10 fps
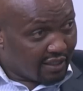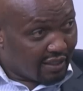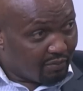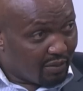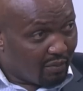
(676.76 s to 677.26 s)
in
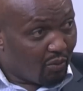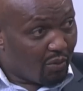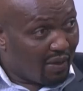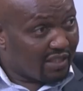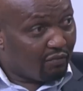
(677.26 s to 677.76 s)
September, we
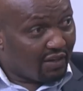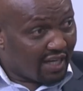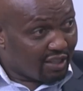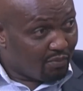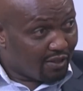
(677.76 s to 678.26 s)
pass the
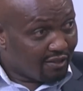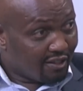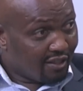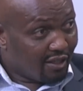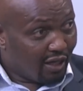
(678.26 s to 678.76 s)
finance bill,
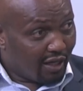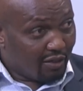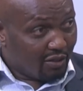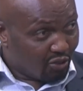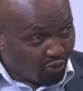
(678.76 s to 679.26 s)

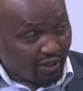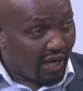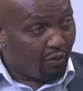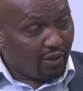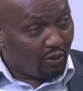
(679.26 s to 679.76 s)
showing
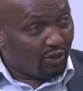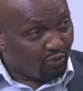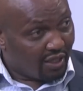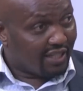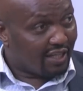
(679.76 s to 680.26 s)
how we are going to
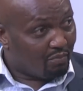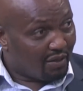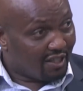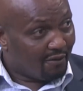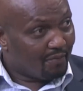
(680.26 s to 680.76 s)
raise that money.